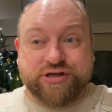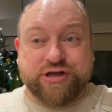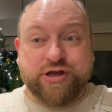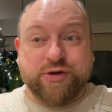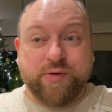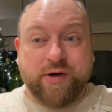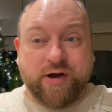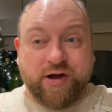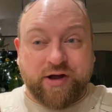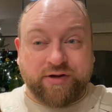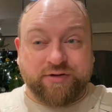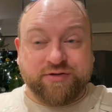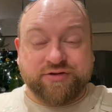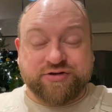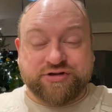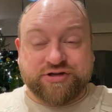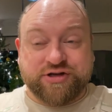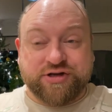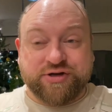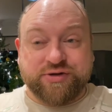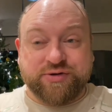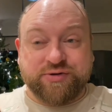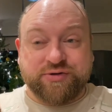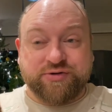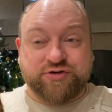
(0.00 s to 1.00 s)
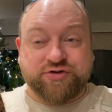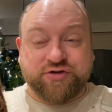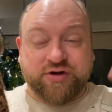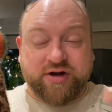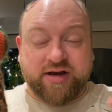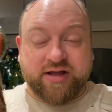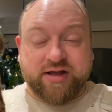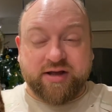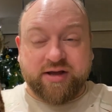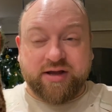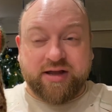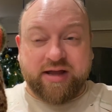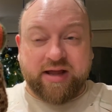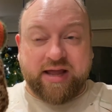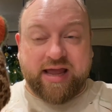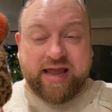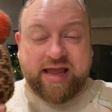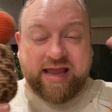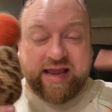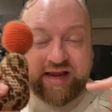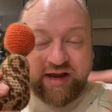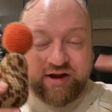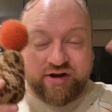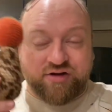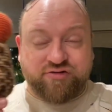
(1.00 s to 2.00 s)
you were also trying to
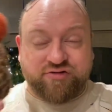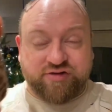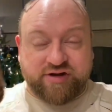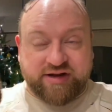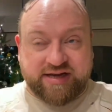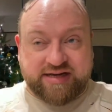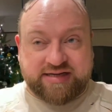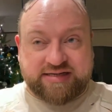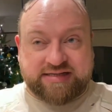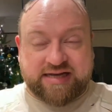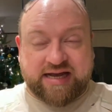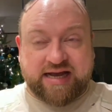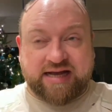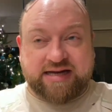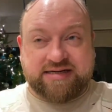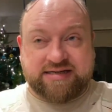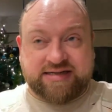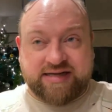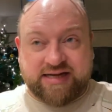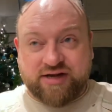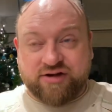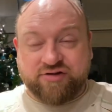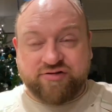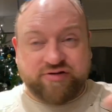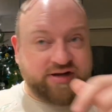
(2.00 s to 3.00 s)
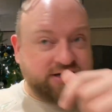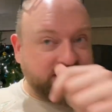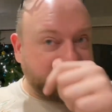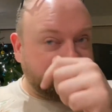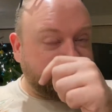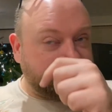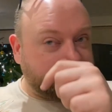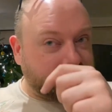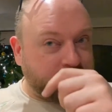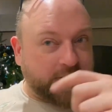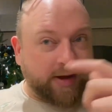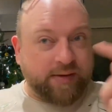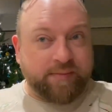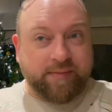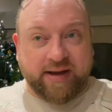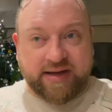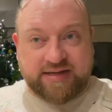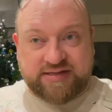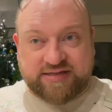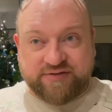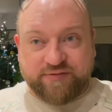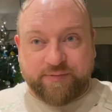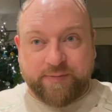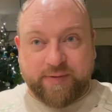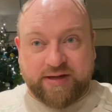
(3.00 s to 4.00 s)
increase and decrease. So I
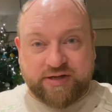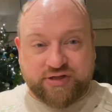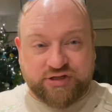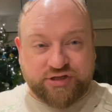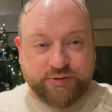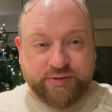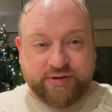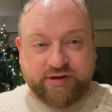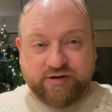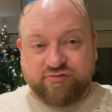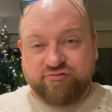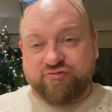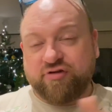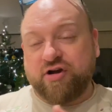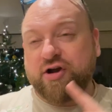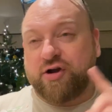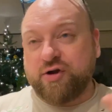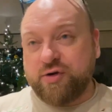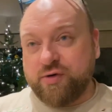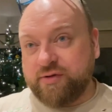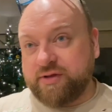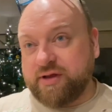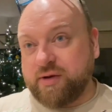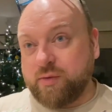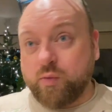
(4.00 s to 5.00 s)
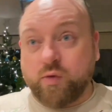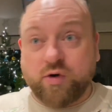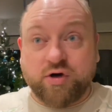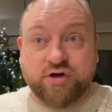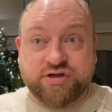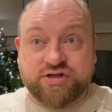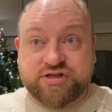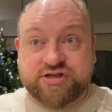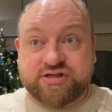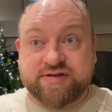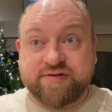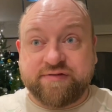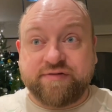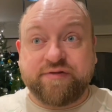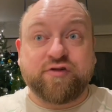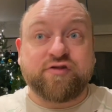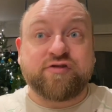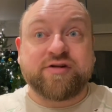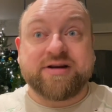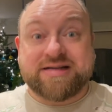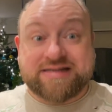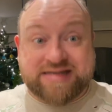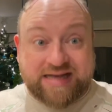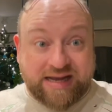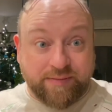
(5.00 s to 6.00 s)
might have been doing a row that was, for
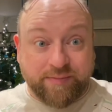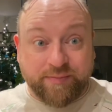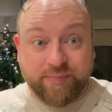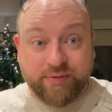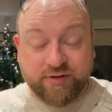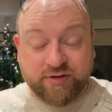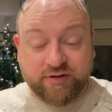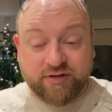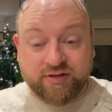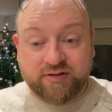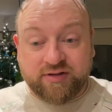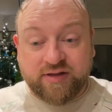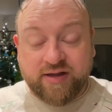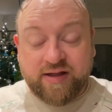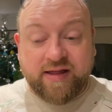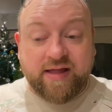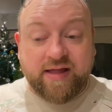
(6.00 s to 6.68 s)
example,